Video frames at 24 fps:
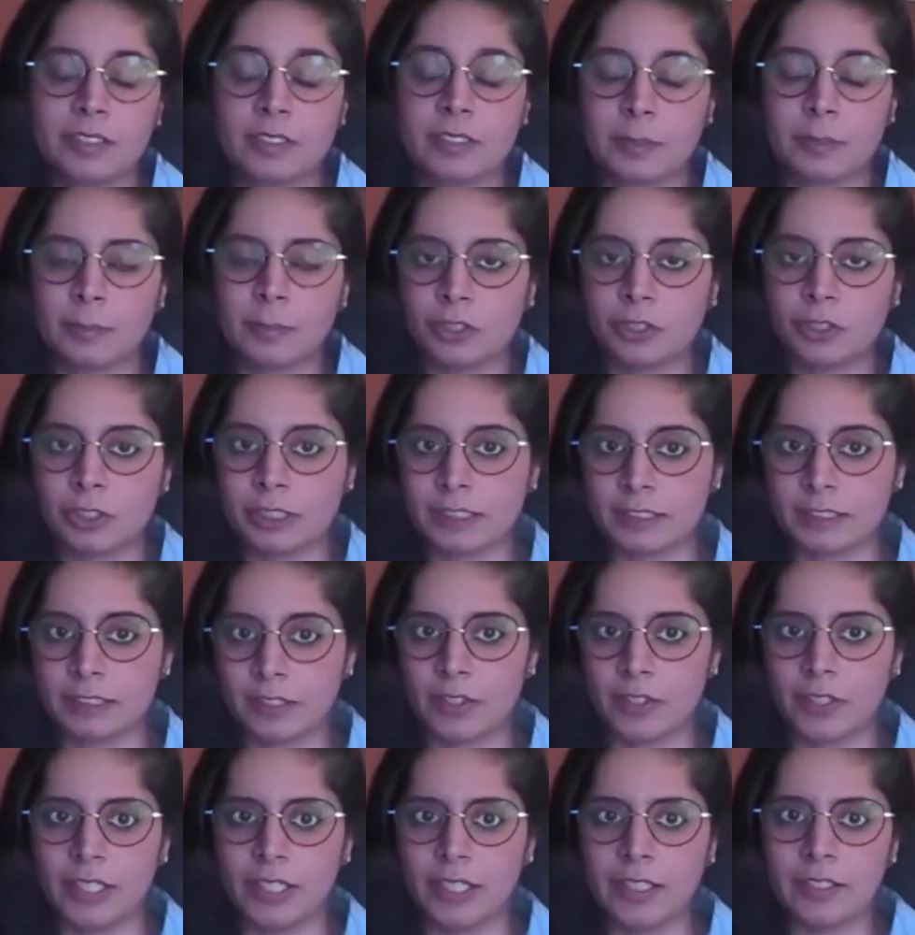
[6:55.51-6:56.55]
Some are just
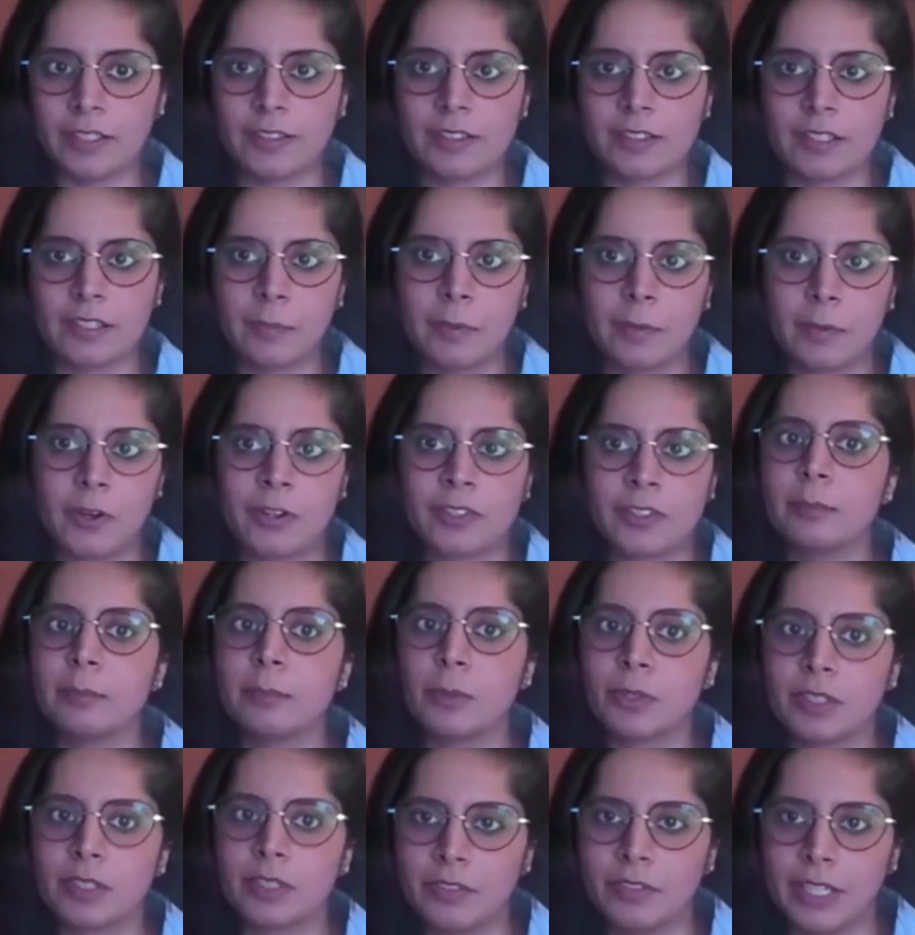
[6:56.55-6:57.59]
starting and some are
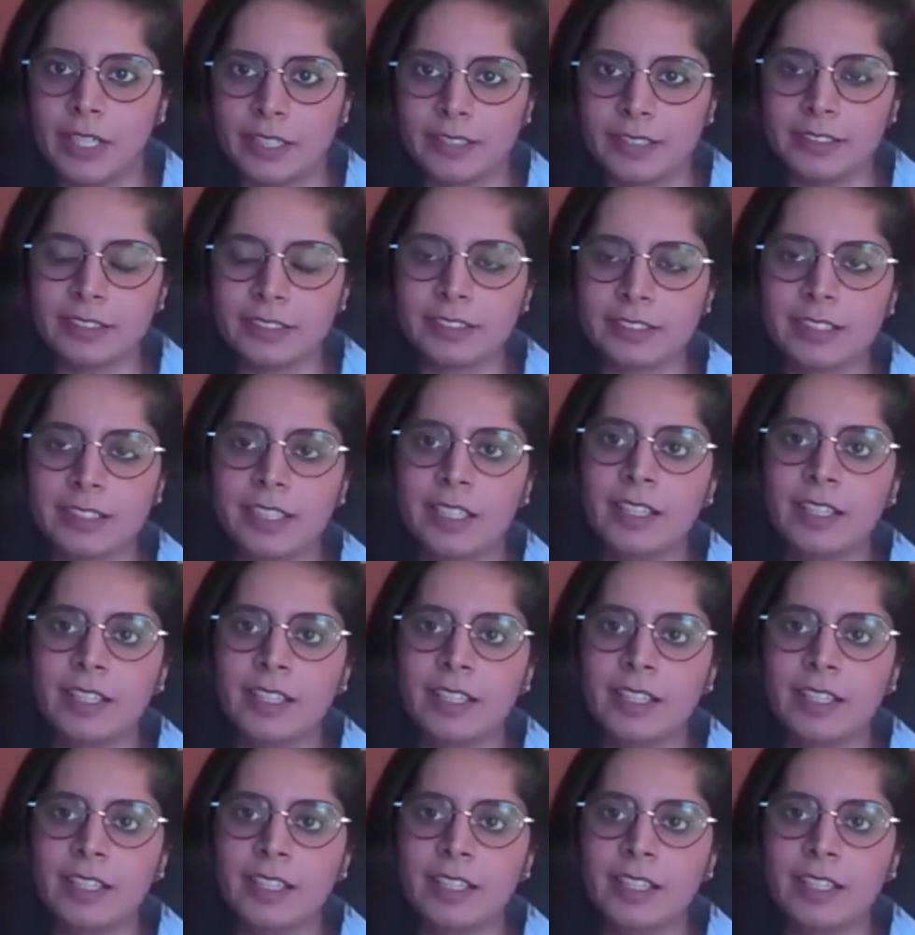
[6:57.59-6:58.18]
more advanced.